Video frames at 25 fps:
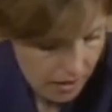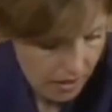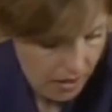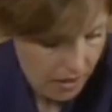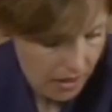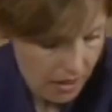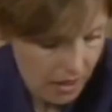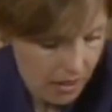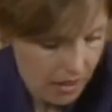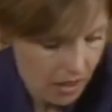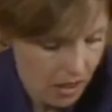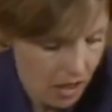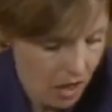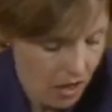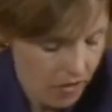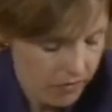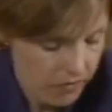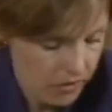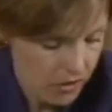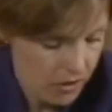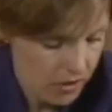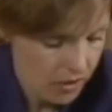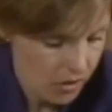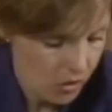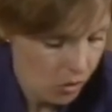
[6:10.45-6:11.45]
it
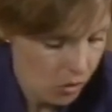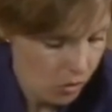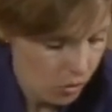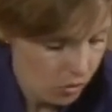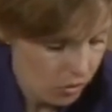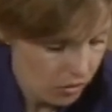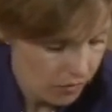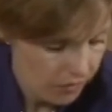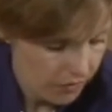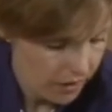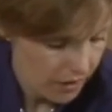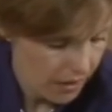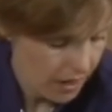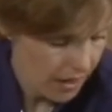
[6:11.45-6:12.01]
covers all of the